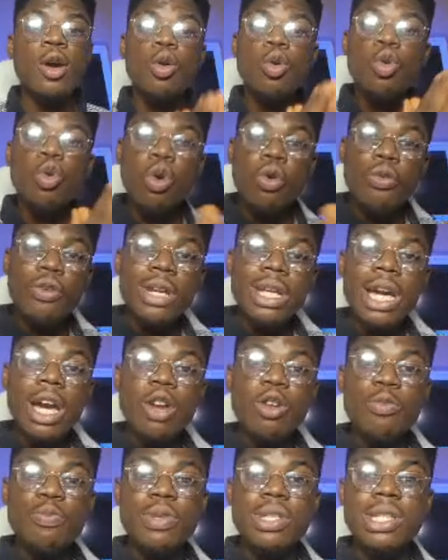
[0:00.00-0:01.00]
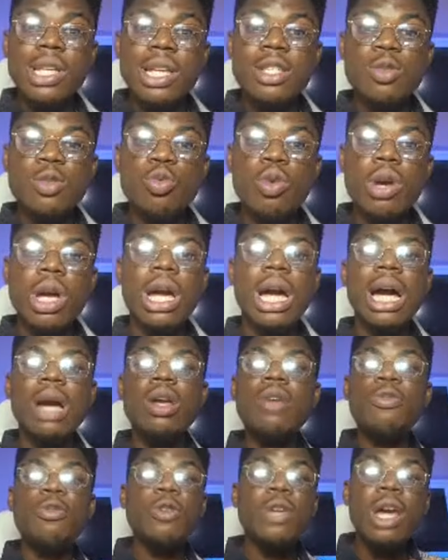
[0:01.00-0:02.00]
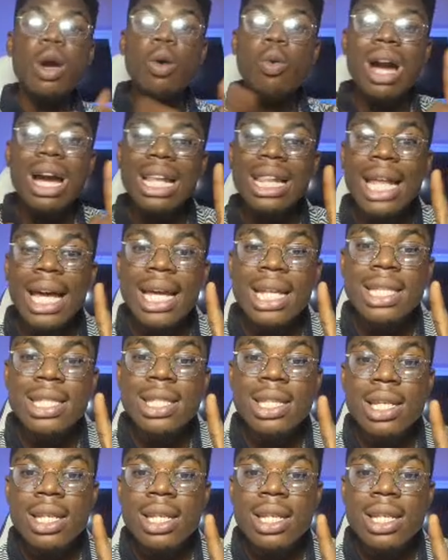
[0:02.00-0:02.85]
go for the kind of business where if you get one client,